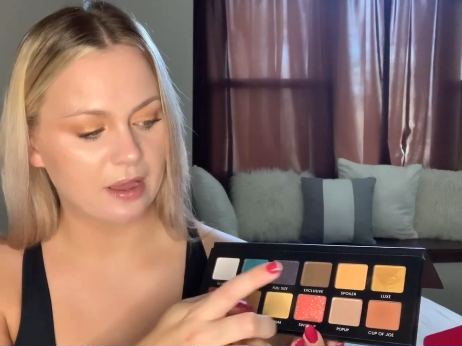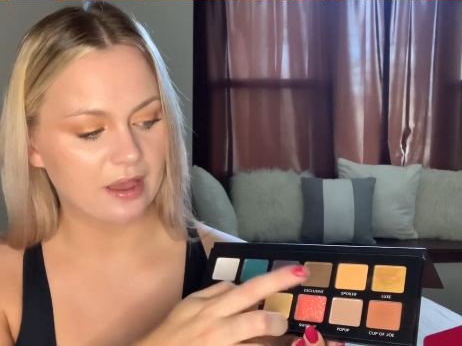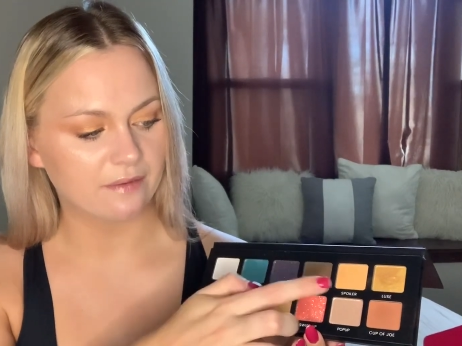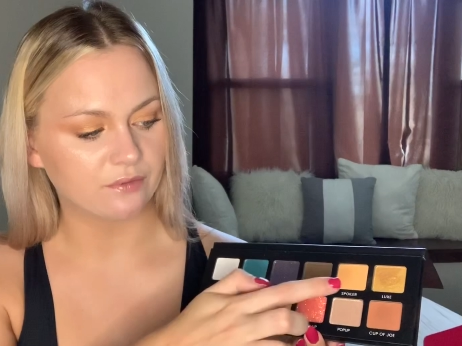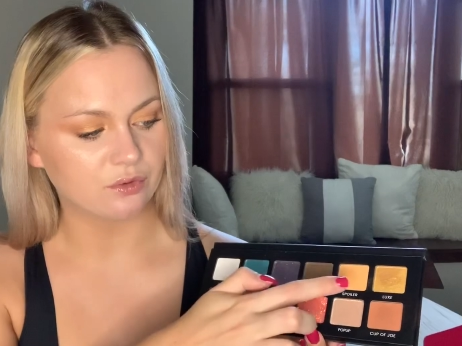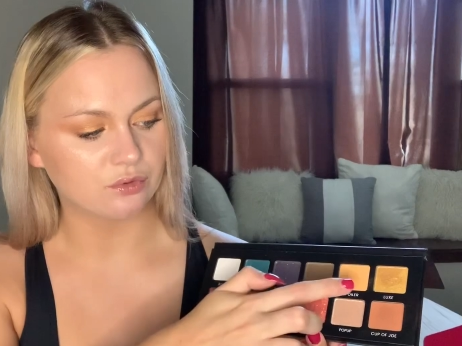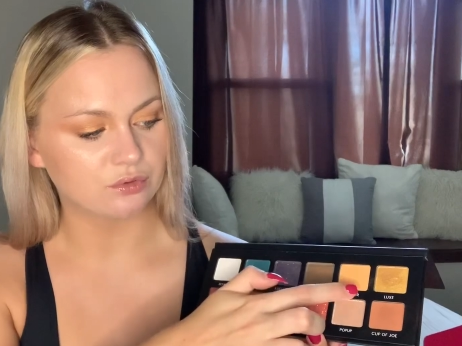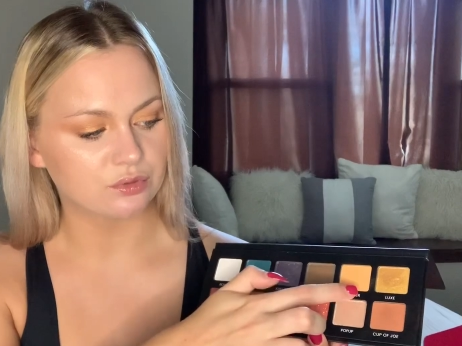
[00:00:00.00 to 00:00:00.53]
I've
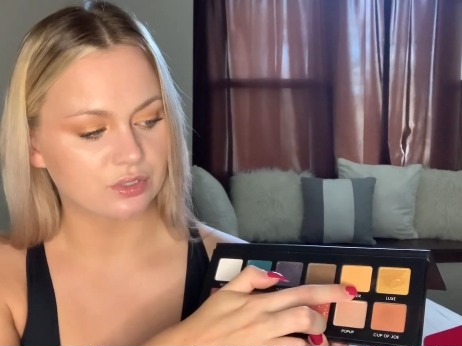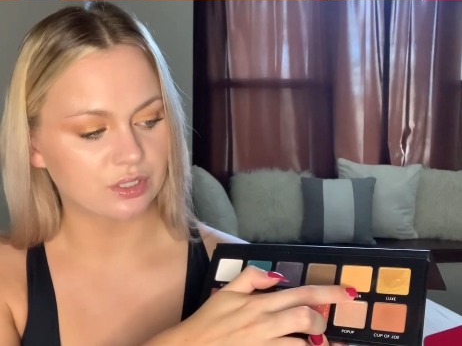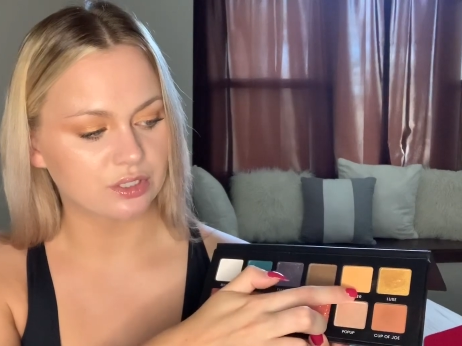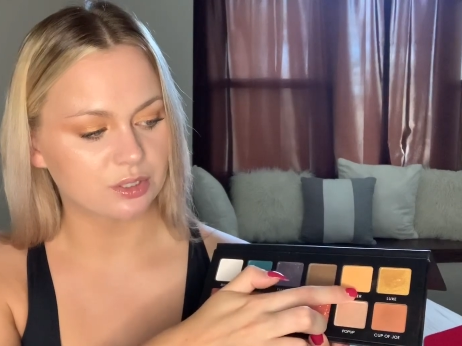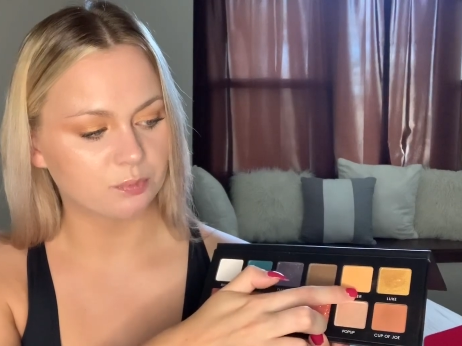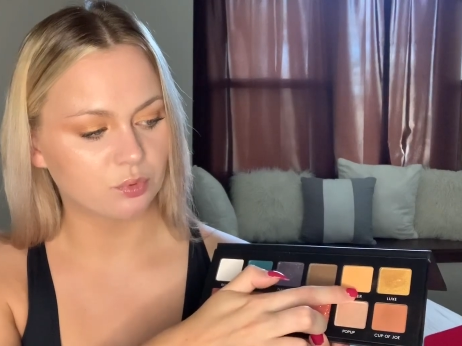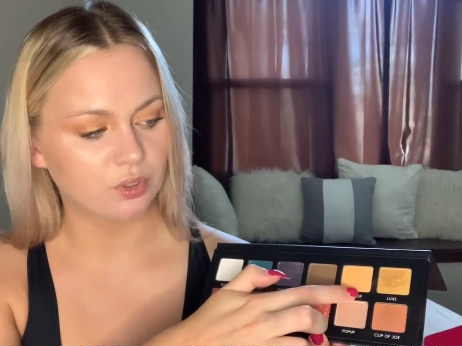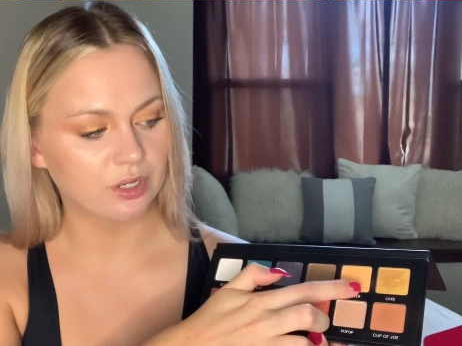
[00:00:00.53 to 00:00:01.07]
used
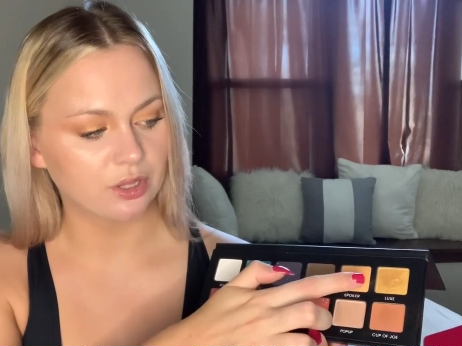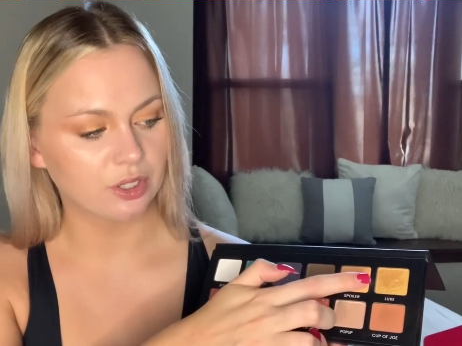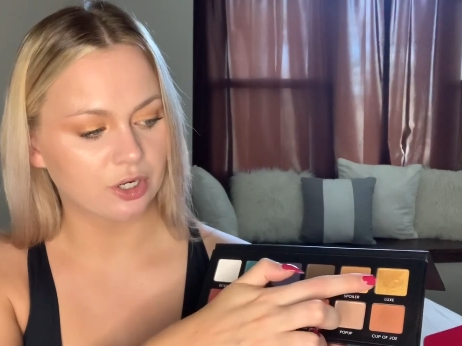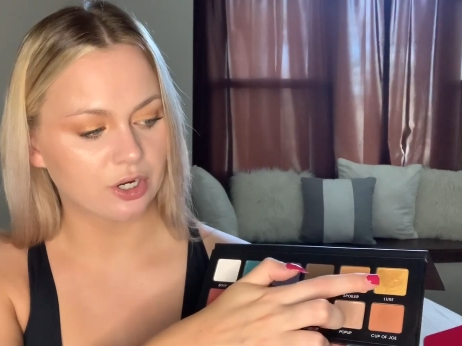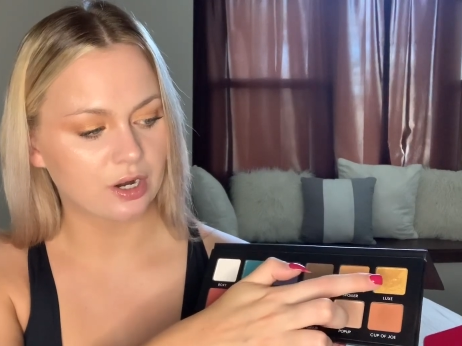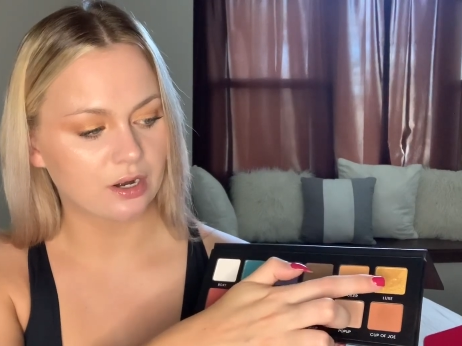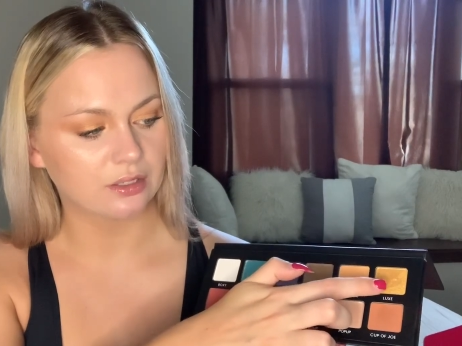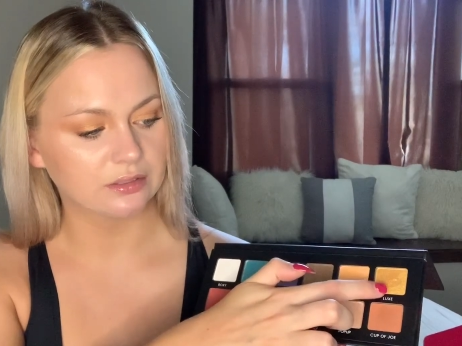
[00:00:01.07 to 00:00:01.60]

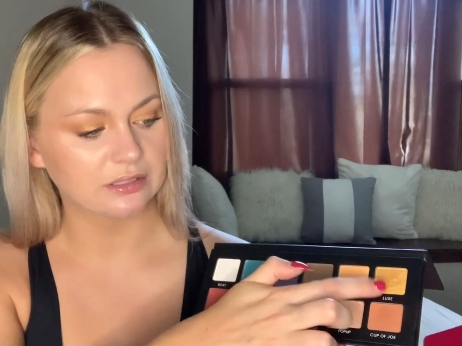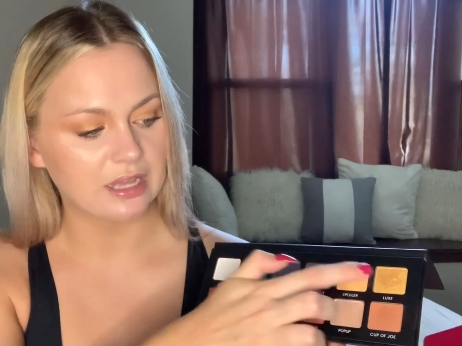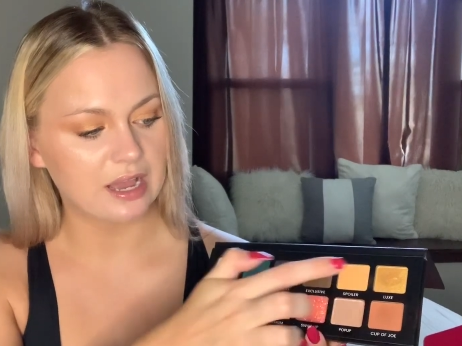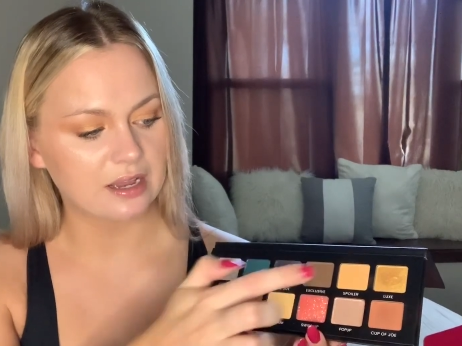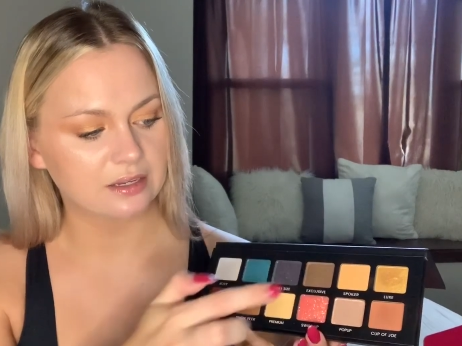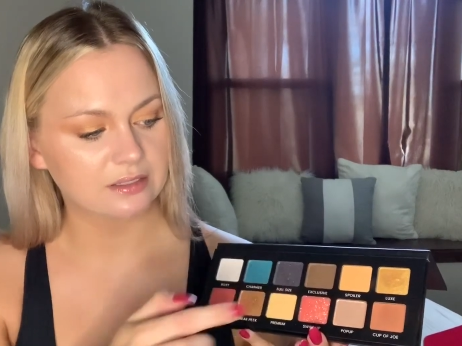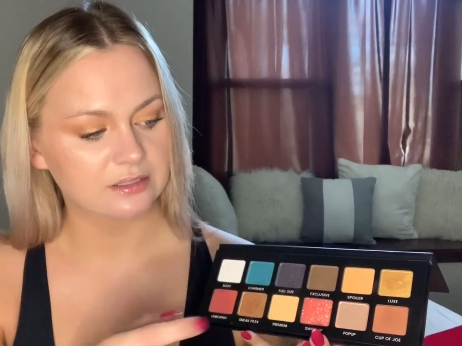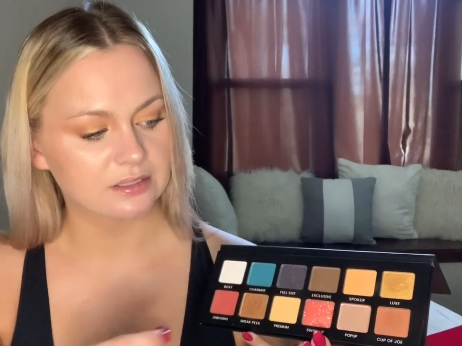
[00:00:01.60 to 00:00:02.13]
Spoiler,
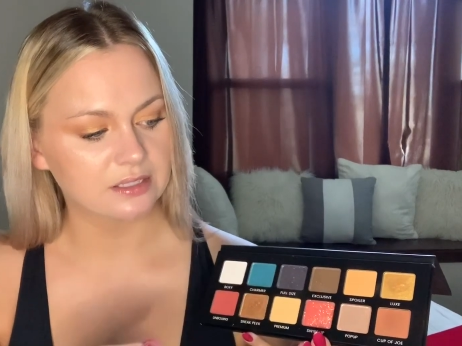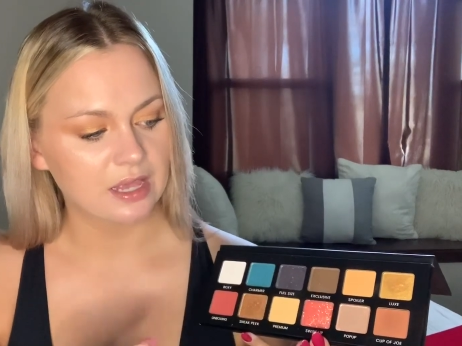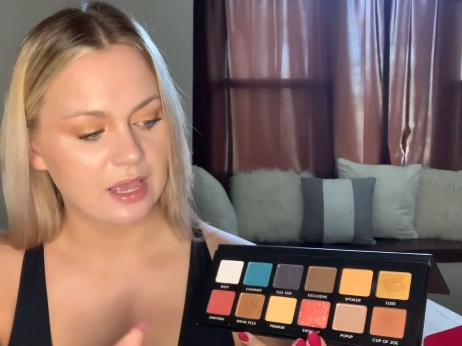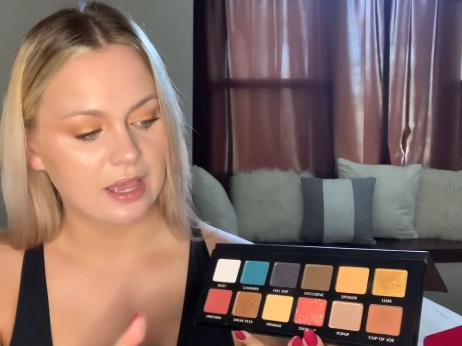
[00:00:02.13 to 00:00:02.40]
Luxe,